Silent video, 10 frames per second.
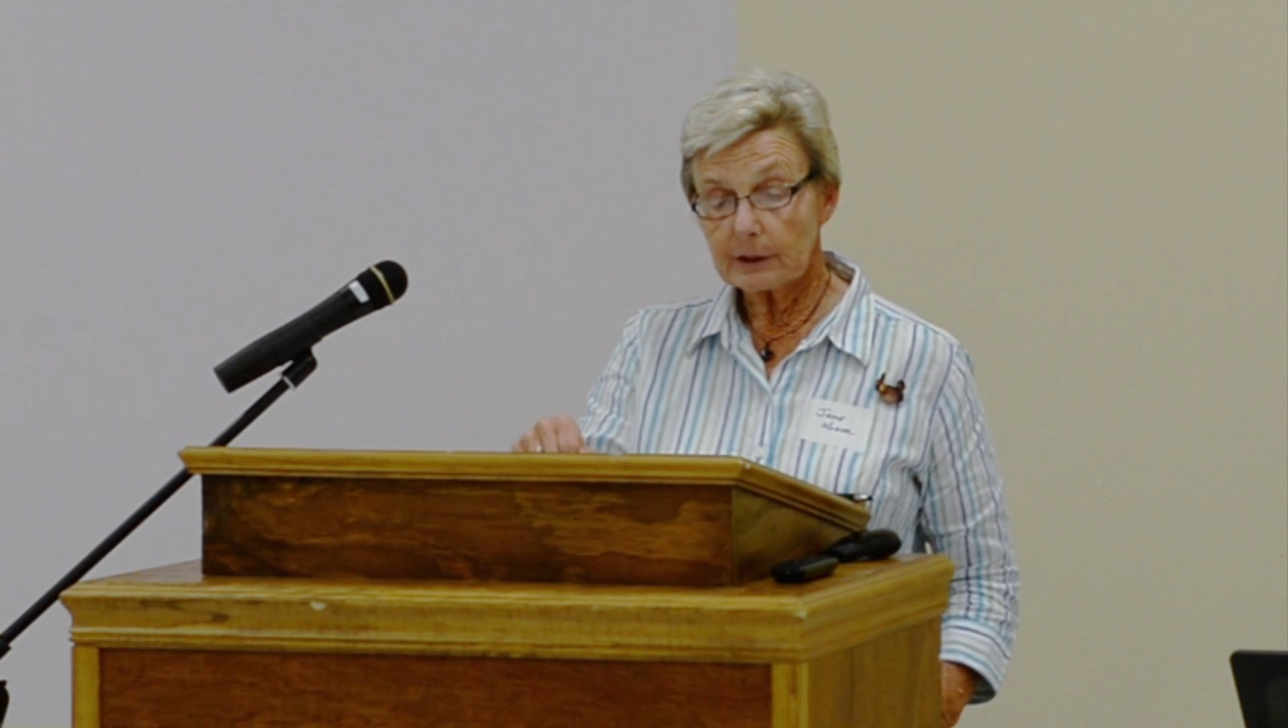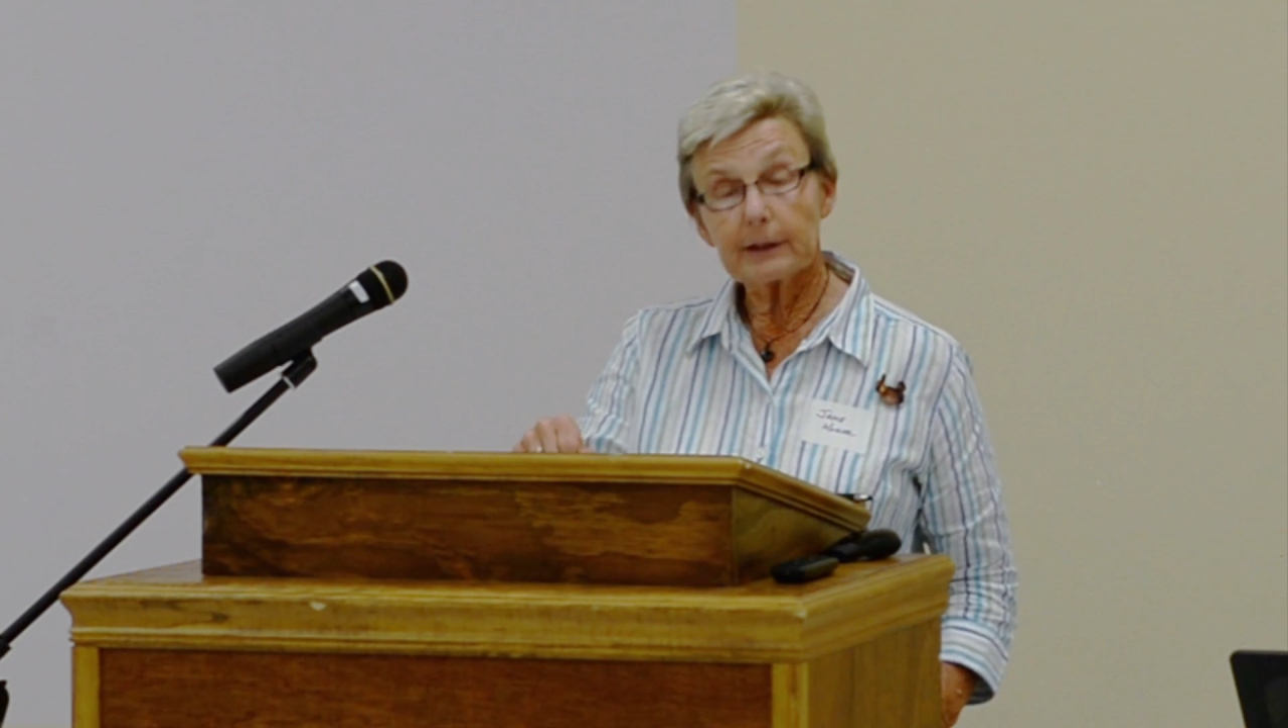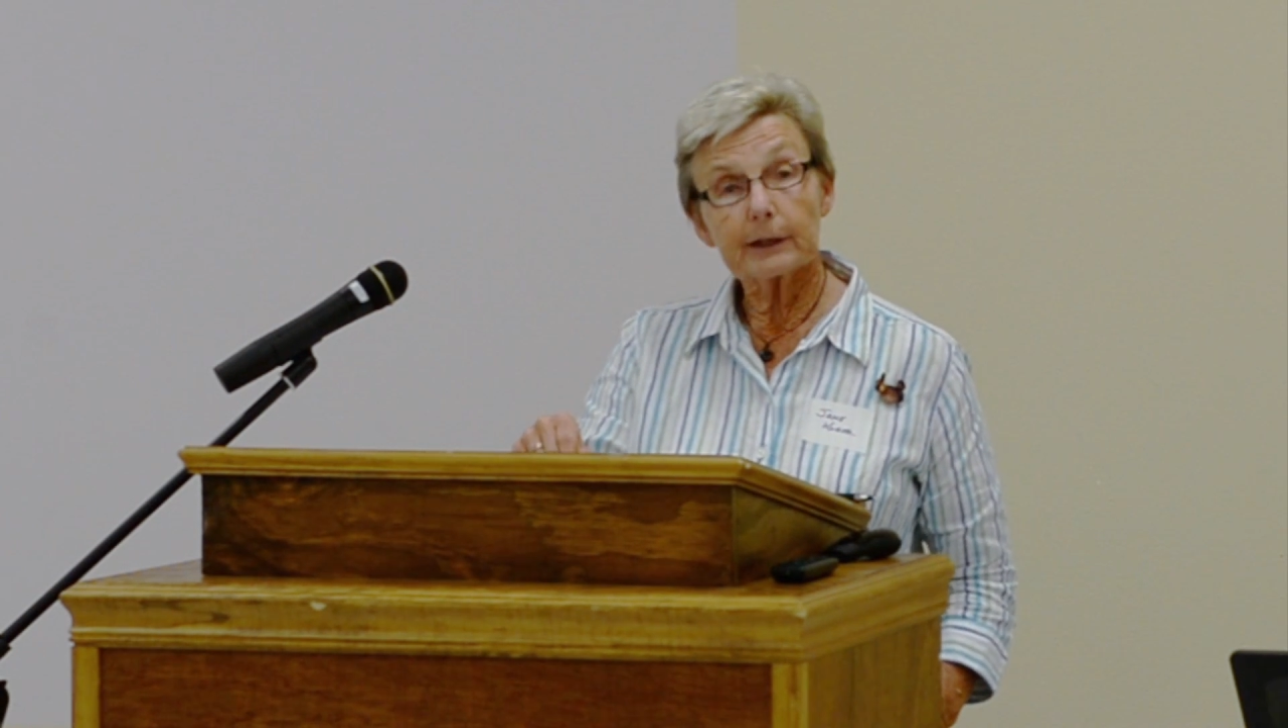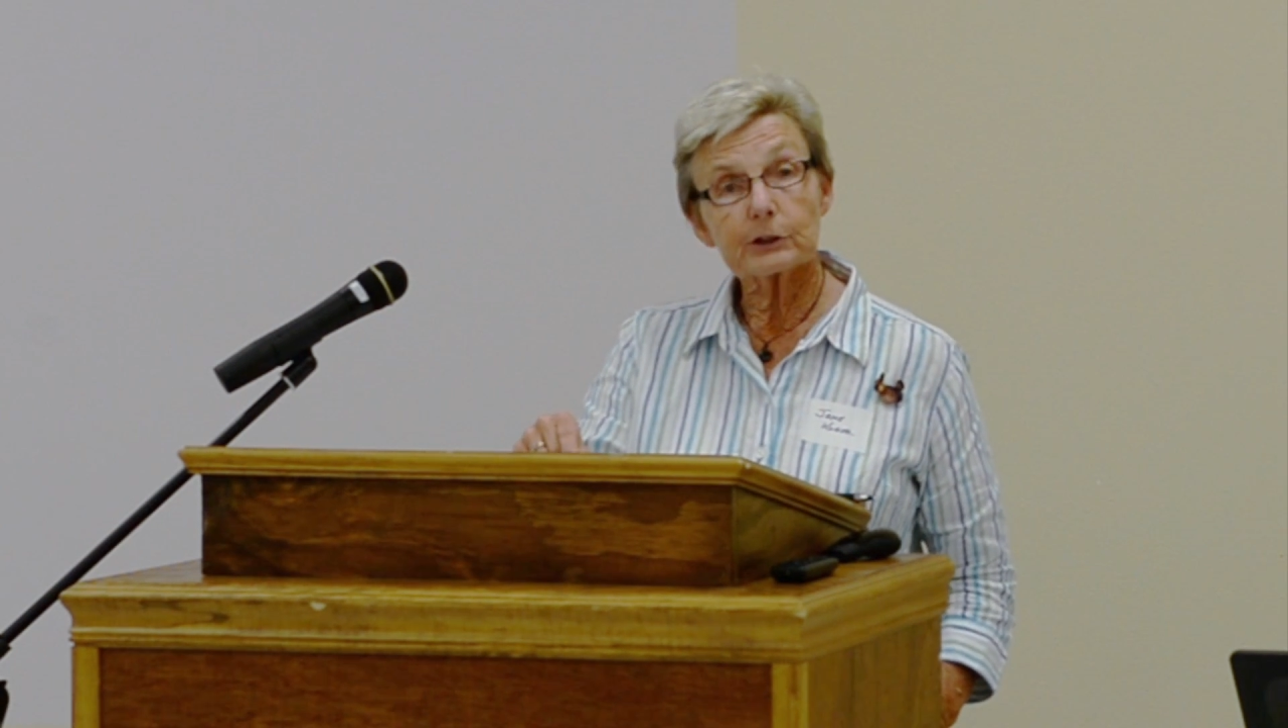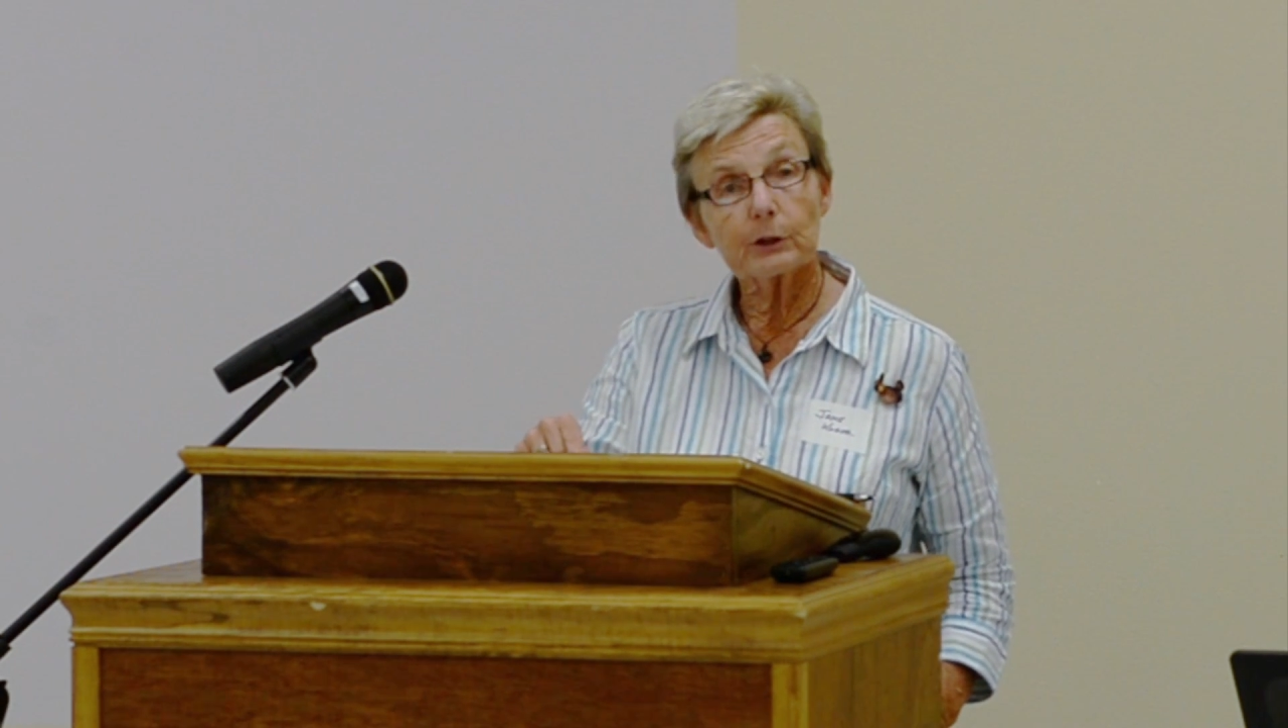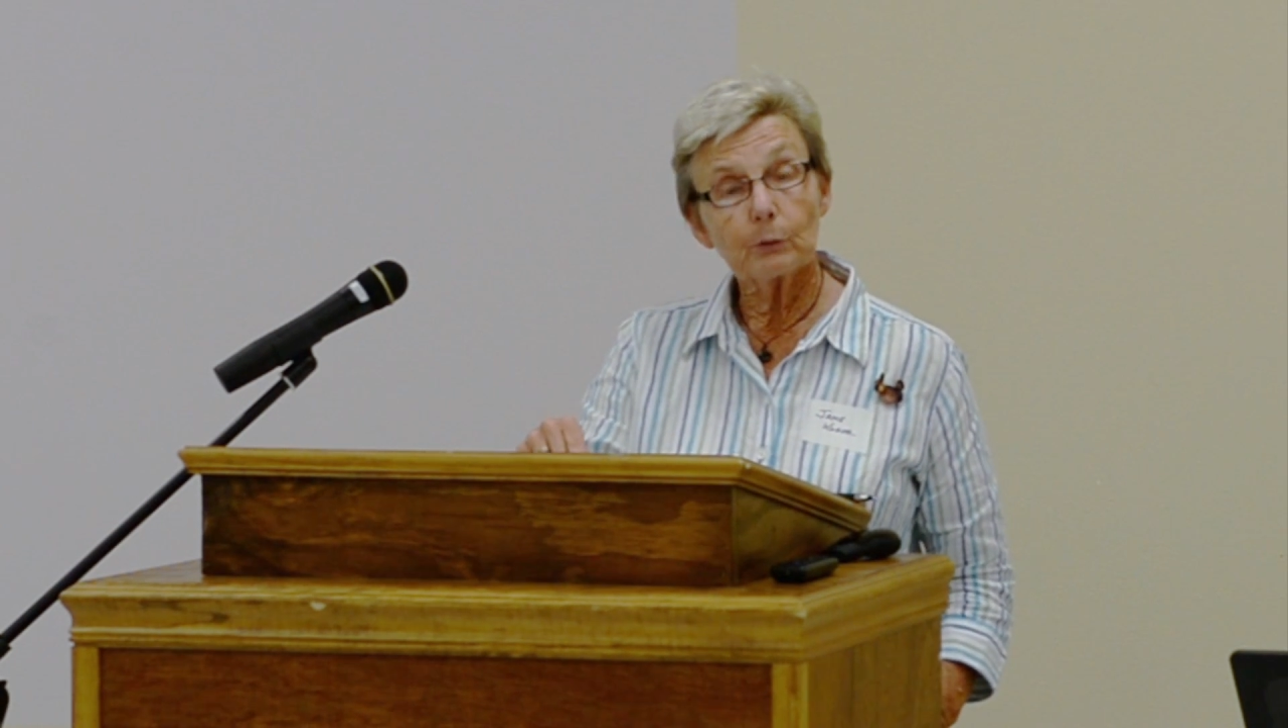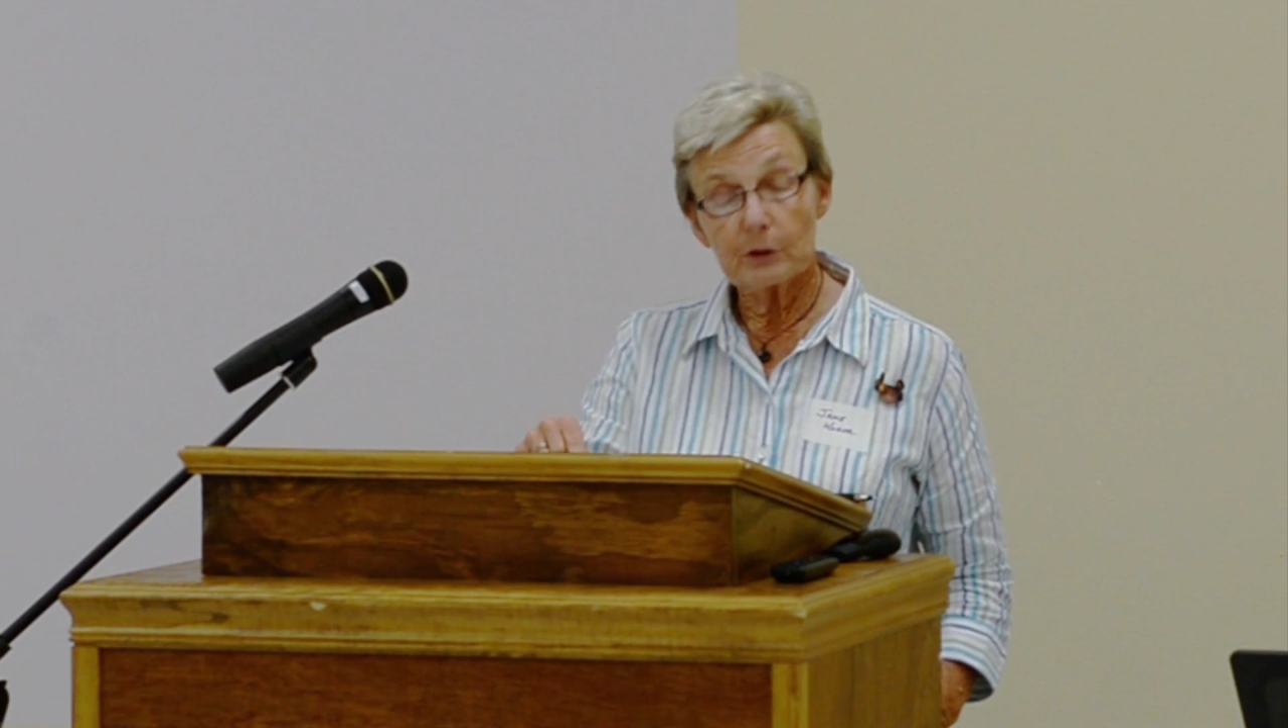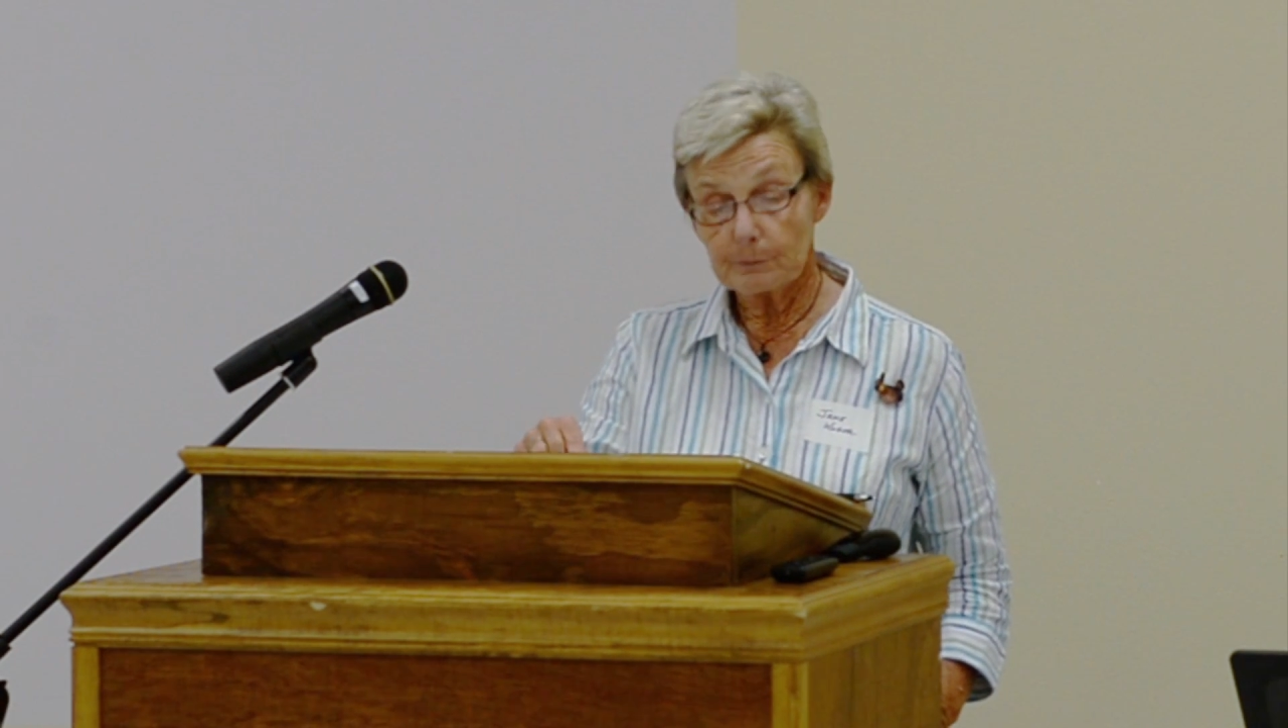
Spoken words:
connection with